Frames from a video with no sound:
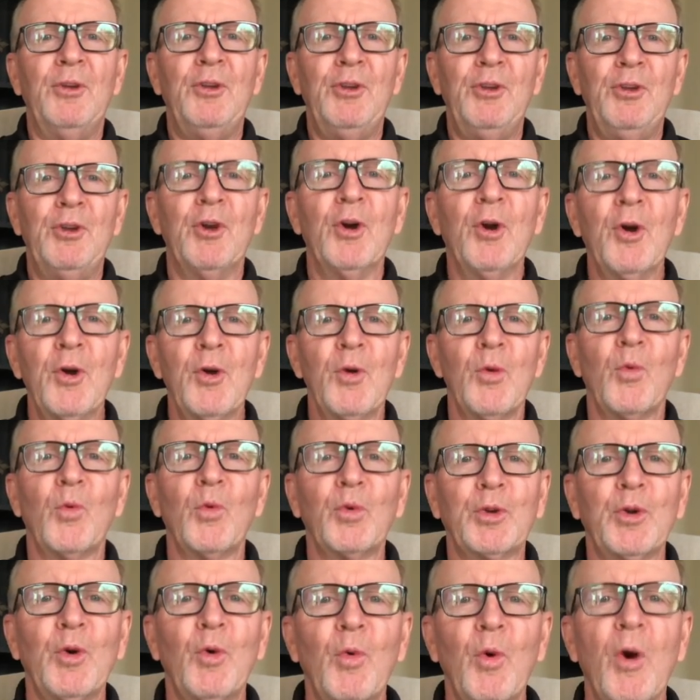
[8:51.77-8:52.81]
you
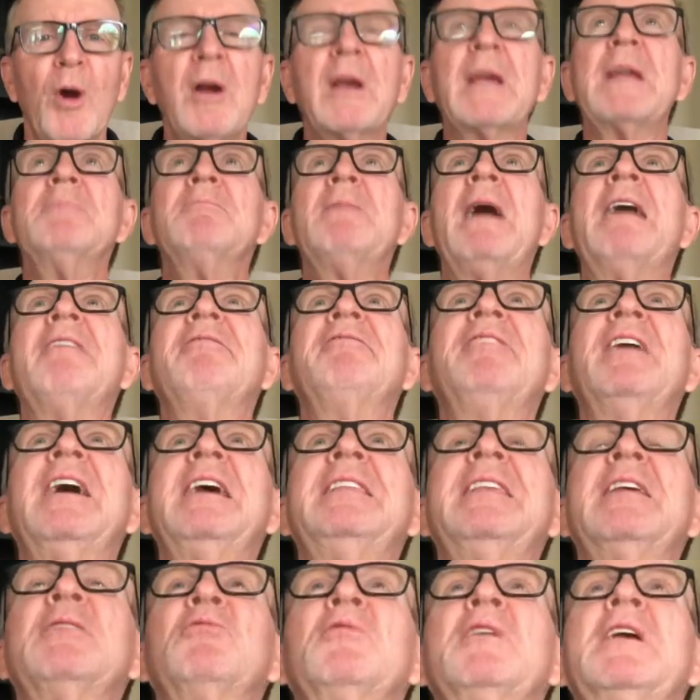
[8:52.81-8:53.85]
to work in my faith
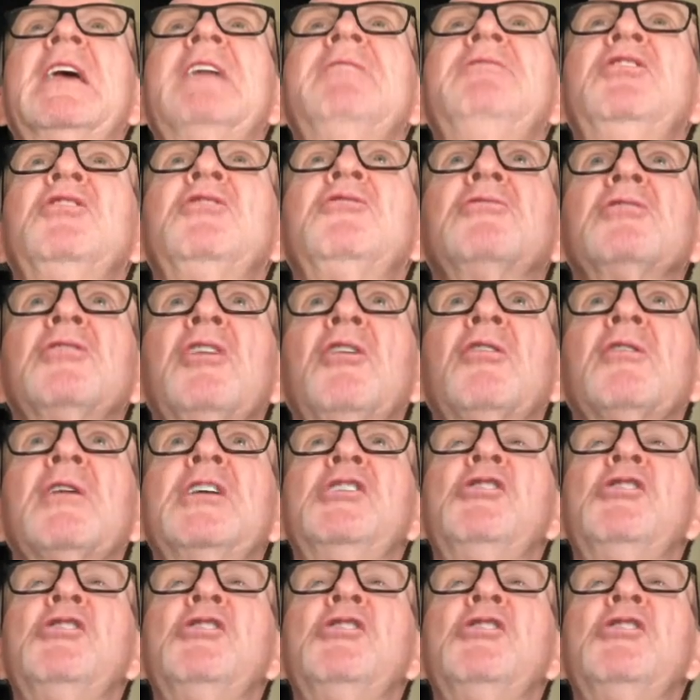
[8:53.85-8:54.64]
that will give you glory.